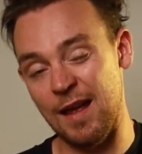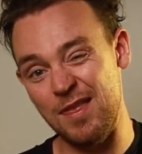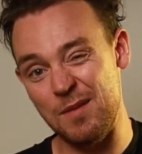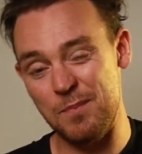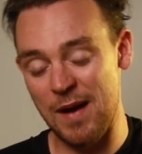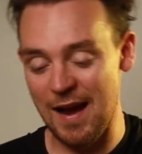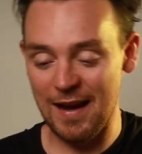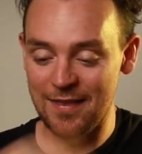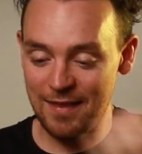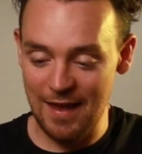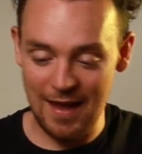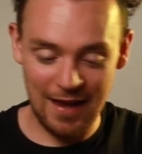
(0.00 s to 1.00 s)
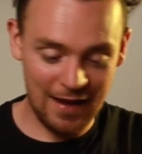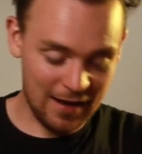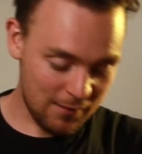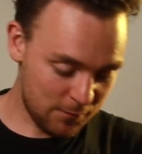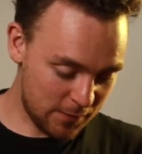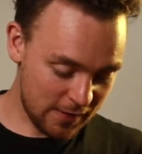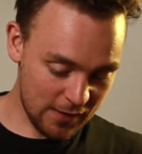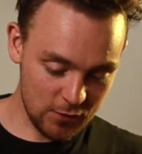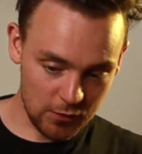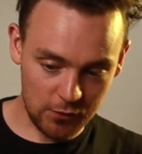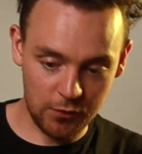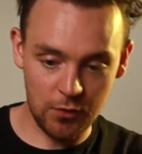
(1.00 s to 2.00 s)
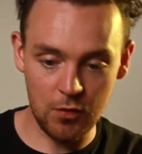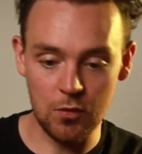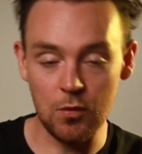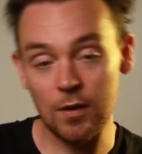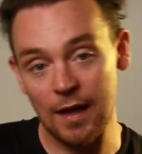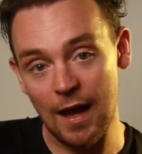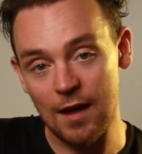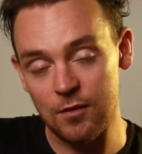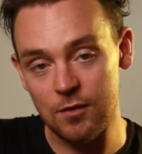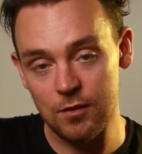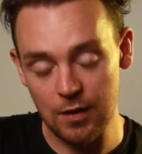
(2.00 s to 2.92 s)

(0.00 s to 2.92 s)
and the back there have potential to get